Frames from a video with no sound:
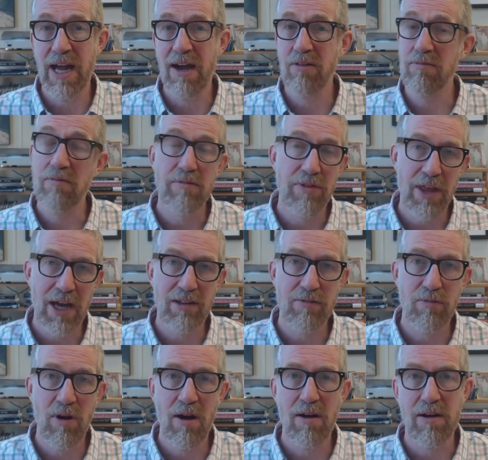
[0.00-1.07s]
gran when she's
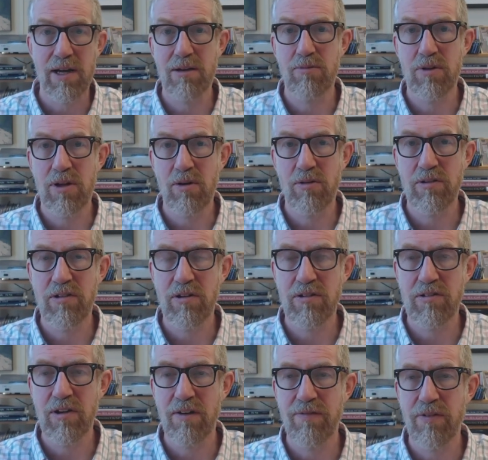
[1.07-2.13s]
going to find out,
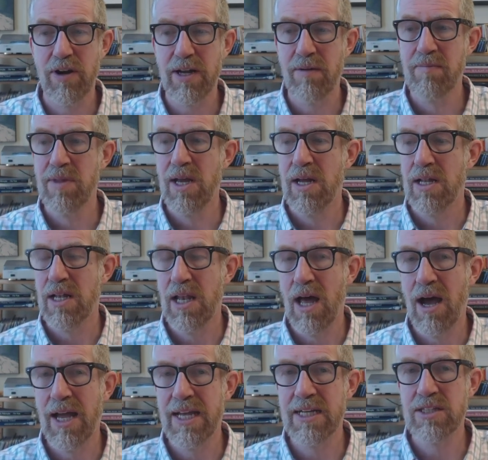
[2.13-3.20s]
that's wrong. It will cause
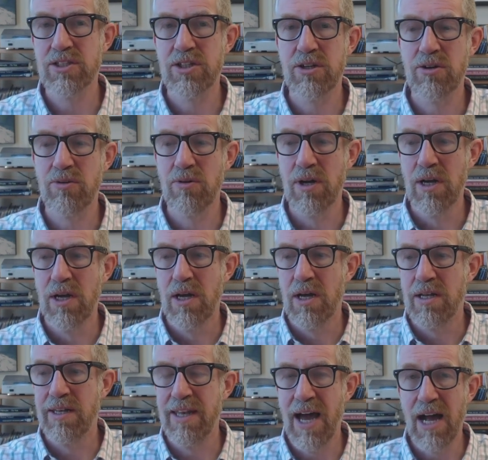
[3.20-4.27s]
her suffering.
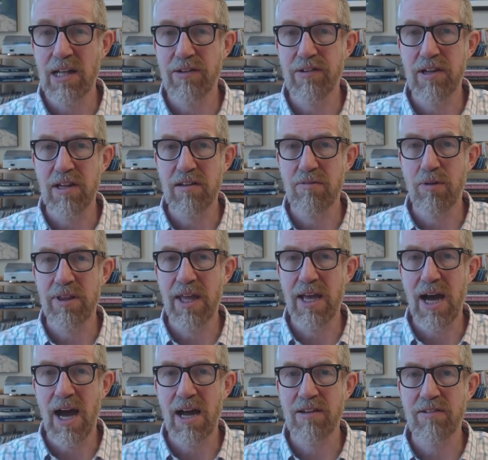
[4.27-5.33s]
Lying to
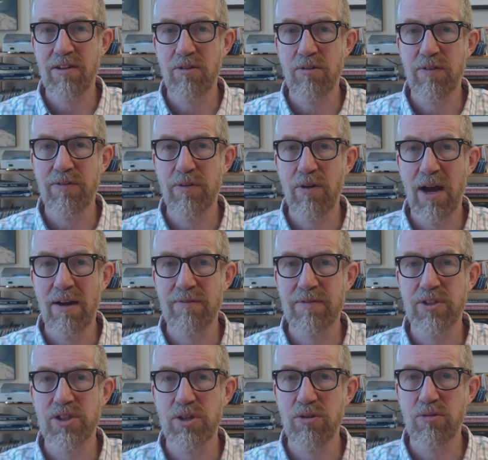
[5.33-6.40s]
Nazis when
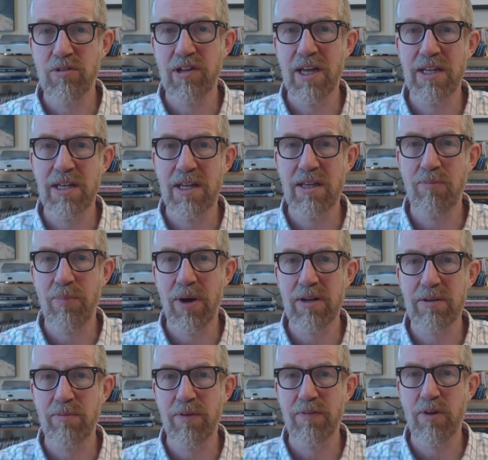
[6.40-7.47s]
they ask you if you
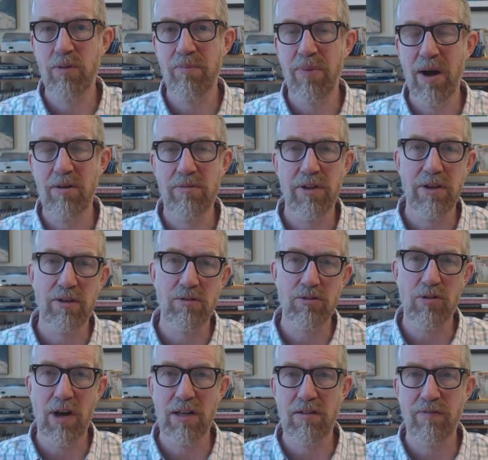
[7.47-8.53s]
have Jews hidden in the
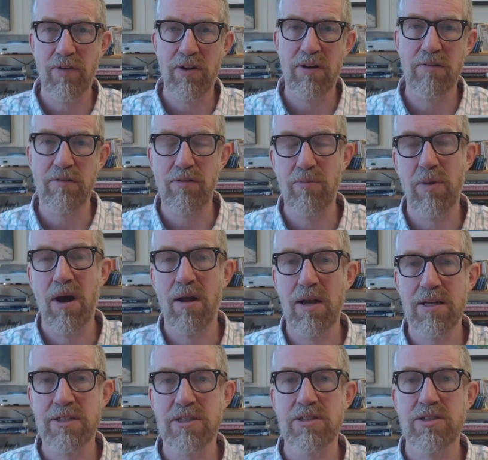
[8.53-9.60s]
bottom of your boat that
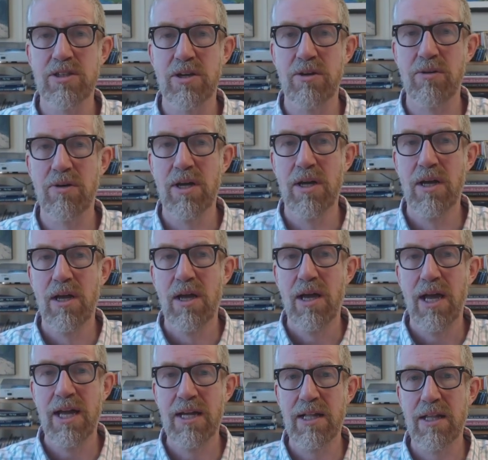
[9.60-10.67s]
you're transferring from
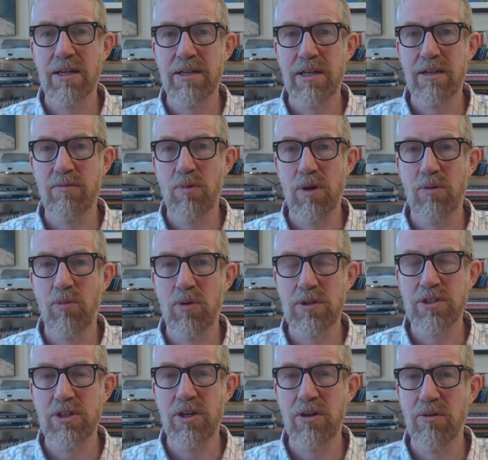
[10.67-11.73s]
Holland to
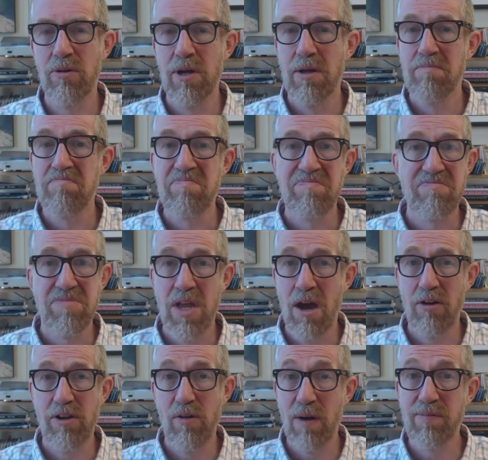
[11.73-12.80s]
England in World
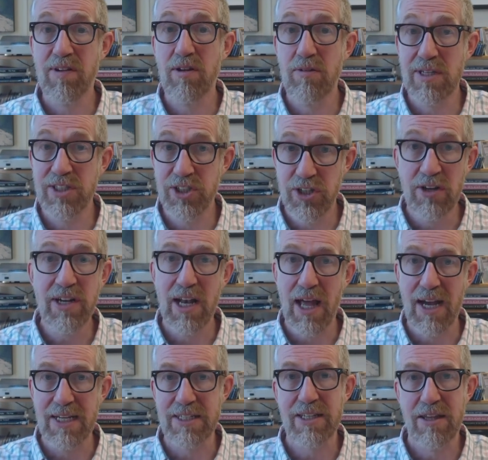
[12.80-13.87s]
War Two, no,